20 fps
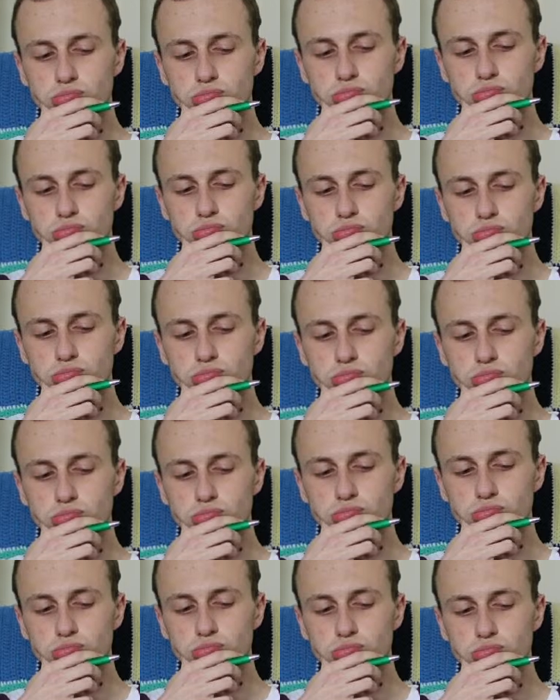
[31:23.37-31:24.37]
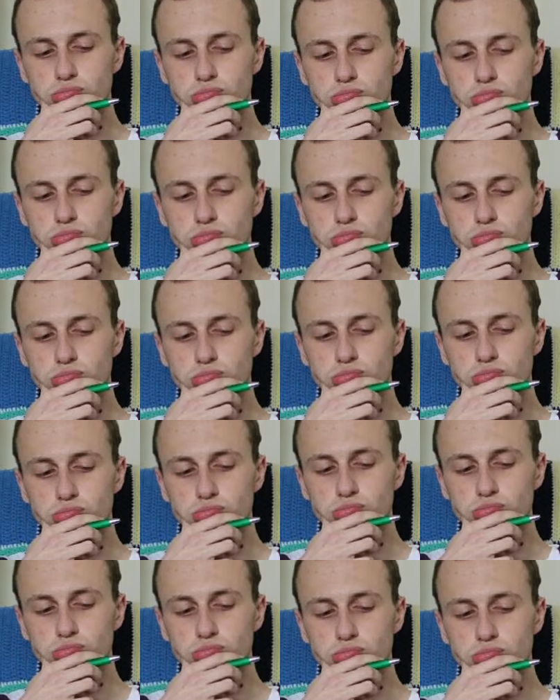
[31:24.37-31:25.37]
Somebody that has
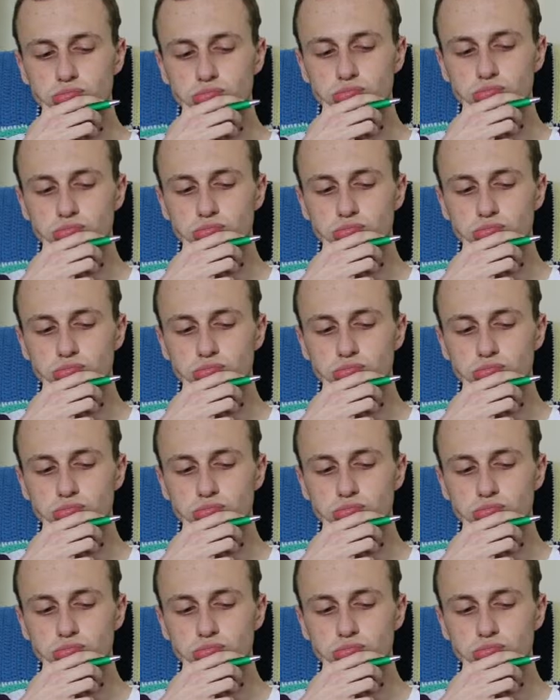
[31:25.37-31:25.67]
fall